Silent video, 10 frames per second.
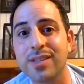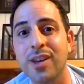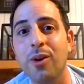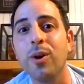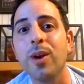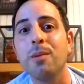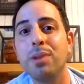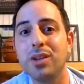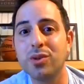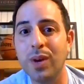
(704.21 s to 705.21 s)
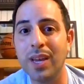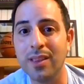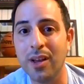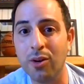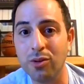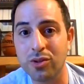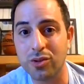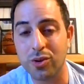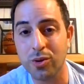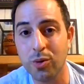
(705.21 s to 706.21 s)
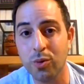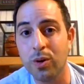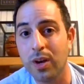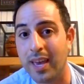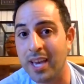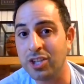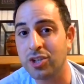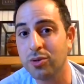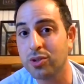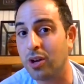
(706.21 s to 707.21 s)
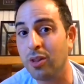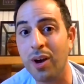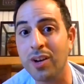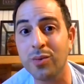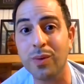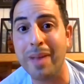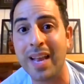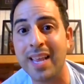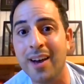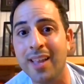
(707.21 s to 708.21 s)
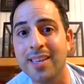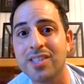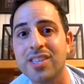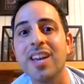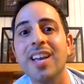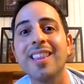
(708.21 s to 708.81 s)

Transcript: So, between those two issues, along with many others,